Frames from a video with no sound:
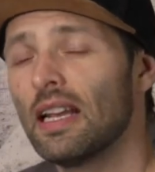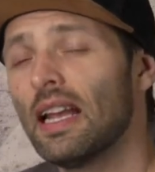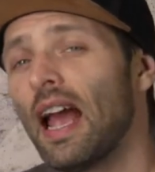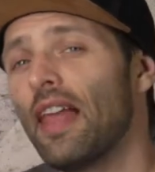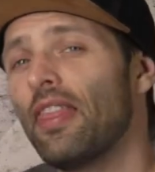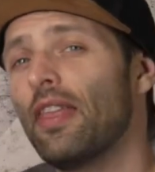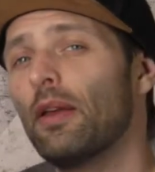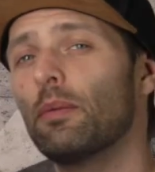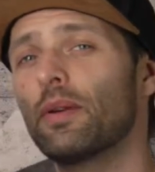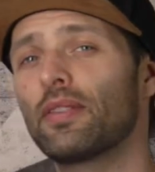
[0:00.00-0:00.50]

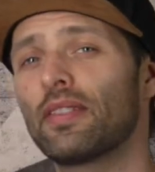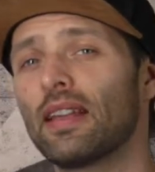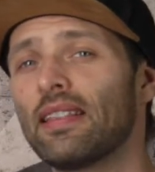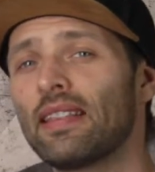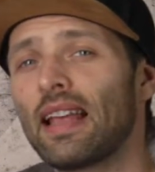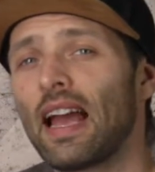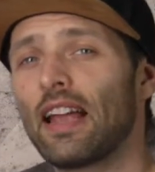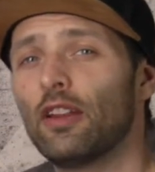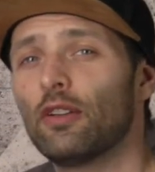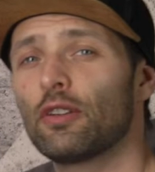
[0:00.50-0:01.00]
And then within
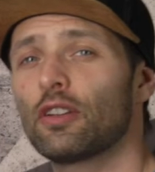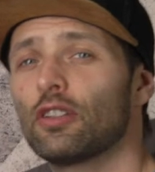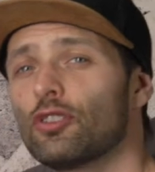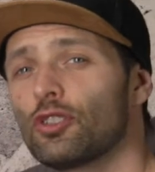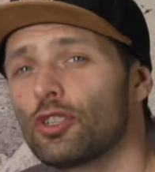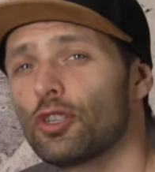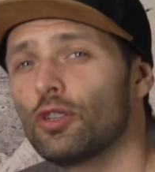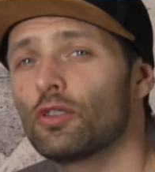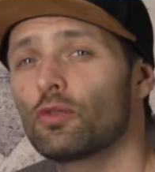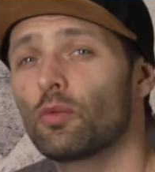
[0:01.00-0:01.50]
that, you can
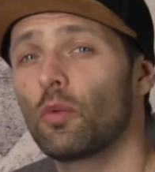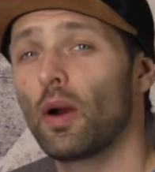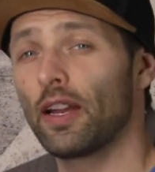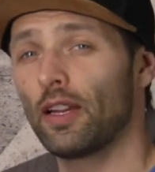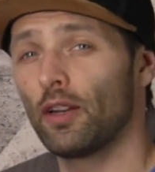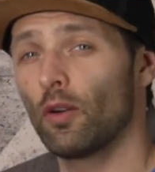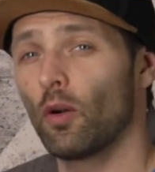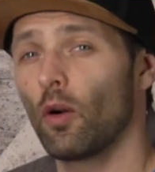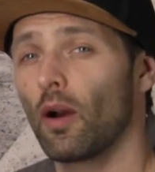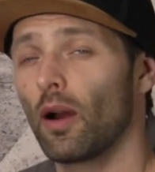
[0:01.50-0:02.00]
choose what
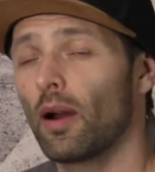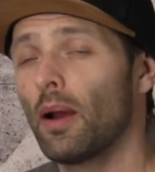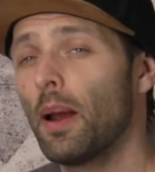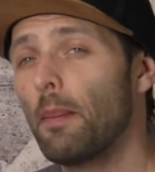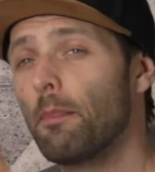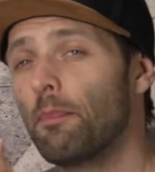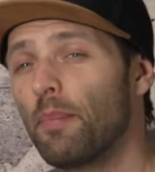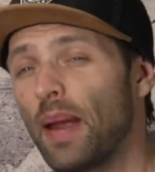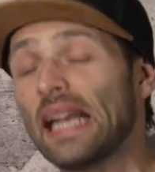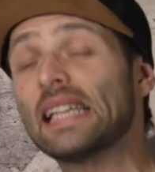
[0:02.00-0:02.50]
your
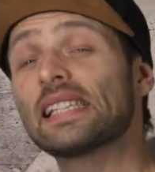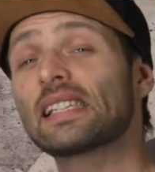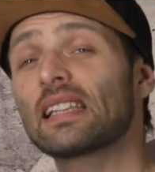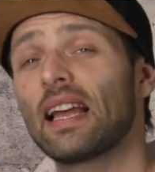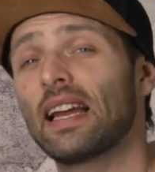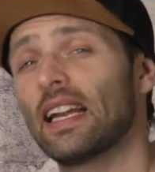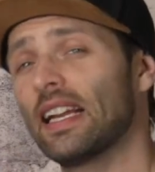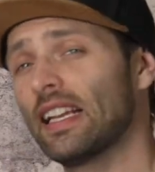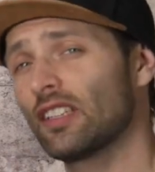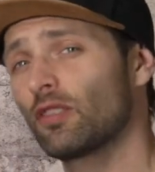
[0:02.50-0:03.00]
base
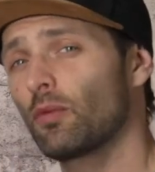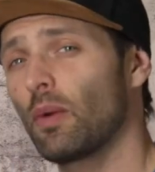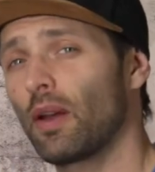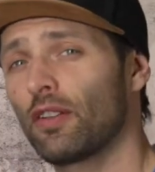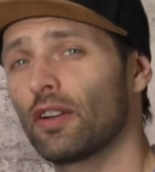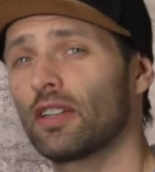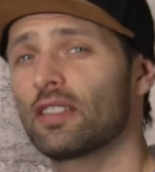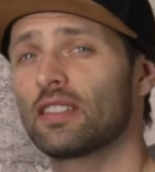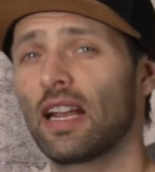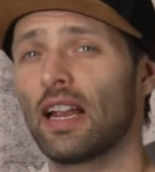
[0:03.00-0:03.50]
light is,
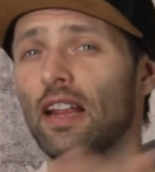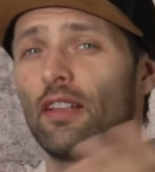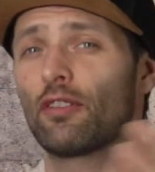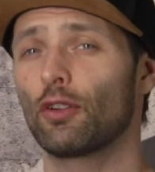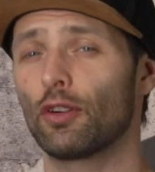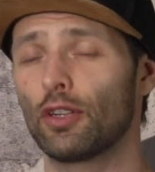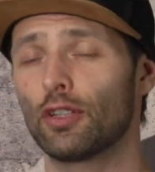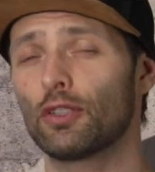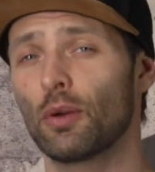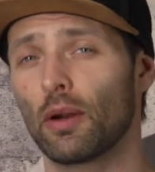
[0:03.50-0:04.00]
whether it's a
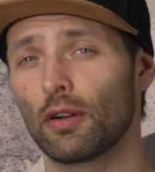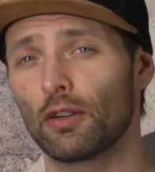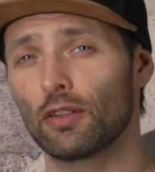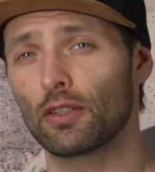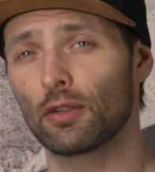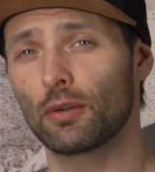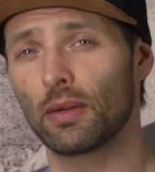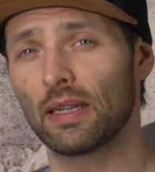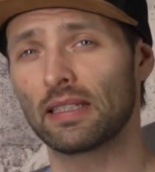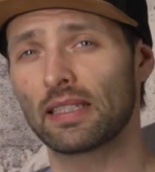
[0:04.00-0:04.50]
thirty-two hundred
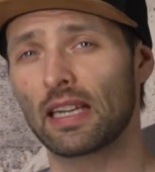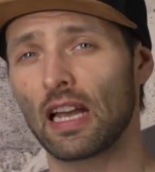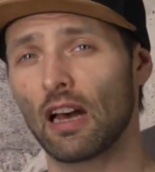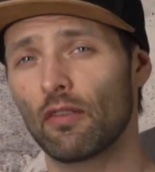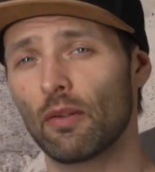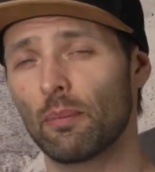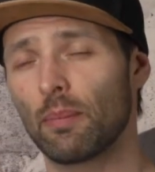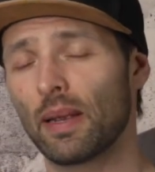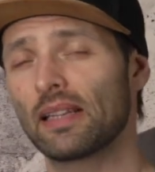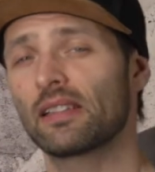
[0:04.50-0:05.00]
degrees
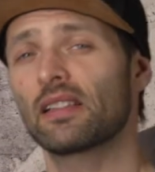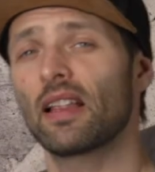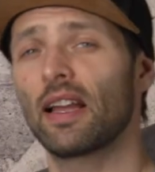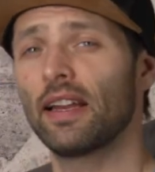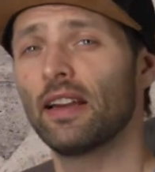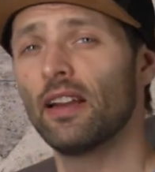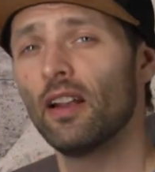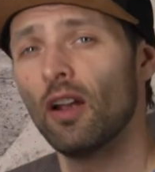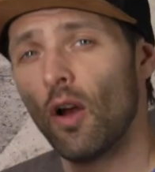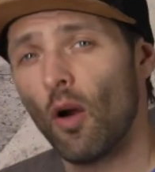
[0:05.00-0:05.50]
Kelvin base
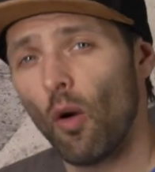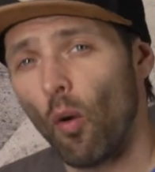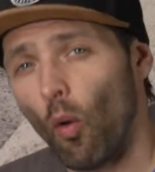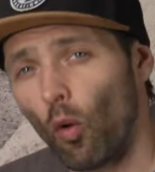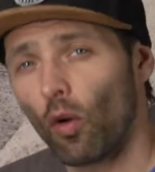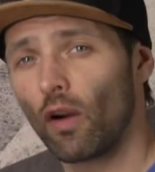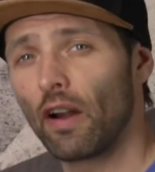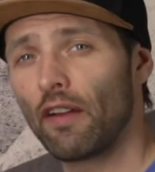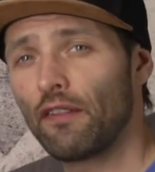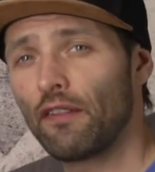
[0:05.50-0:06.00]
light or a